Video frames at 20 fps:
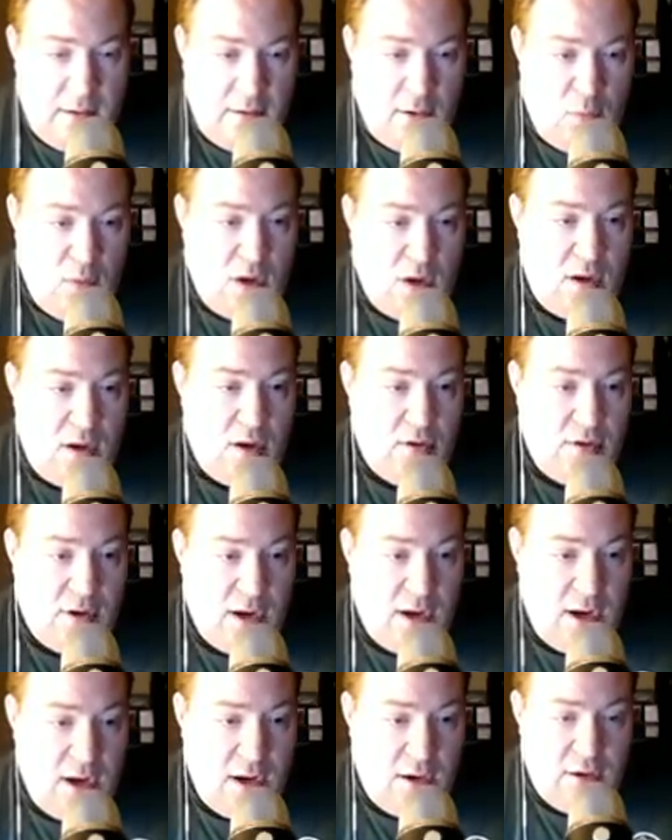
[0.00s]
You ready all your
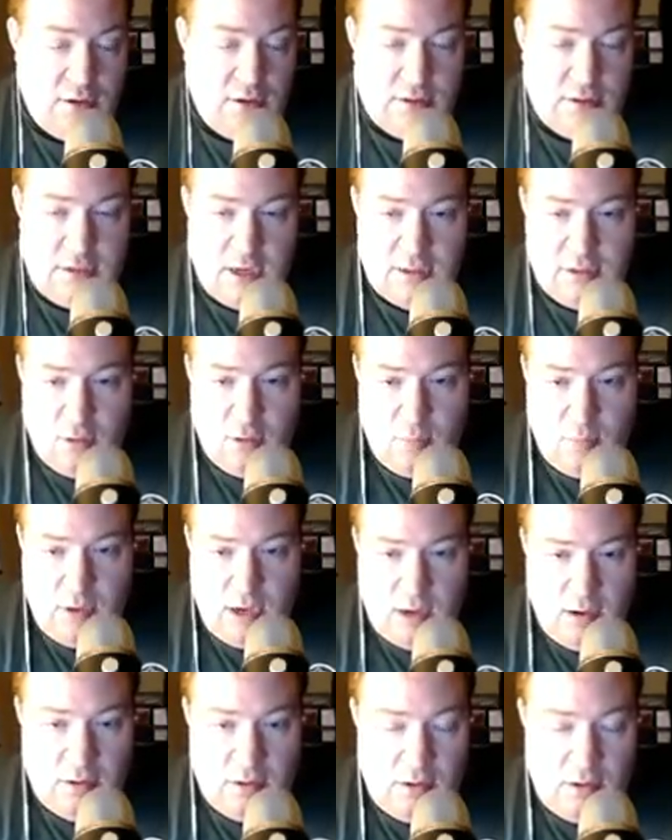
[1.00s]
characters. Dice go
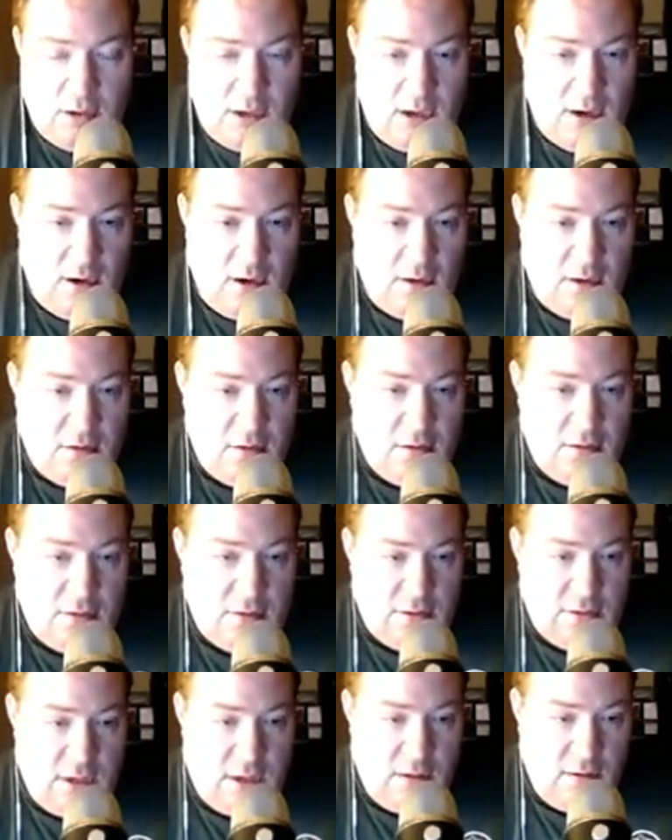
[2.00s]
back onto your
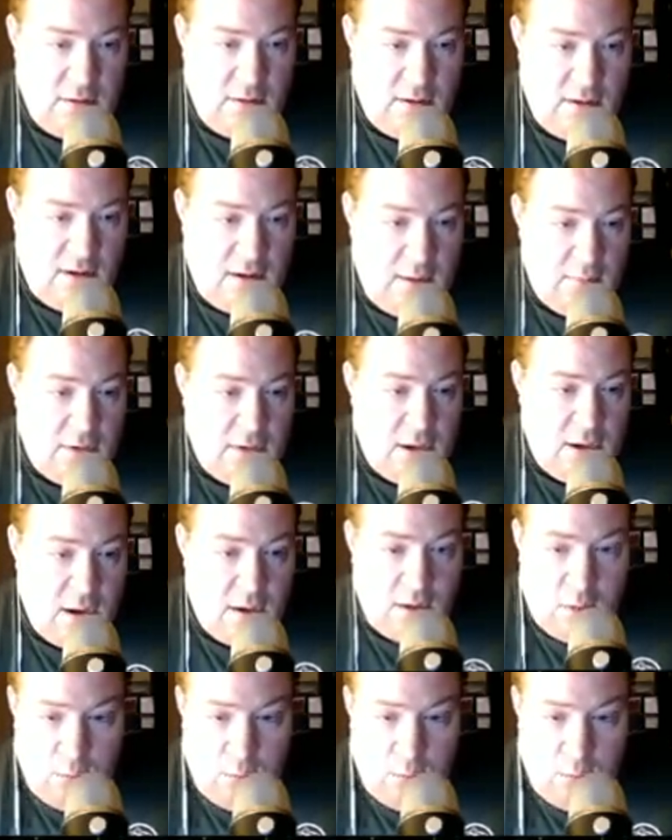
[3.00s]
characters. They empty out of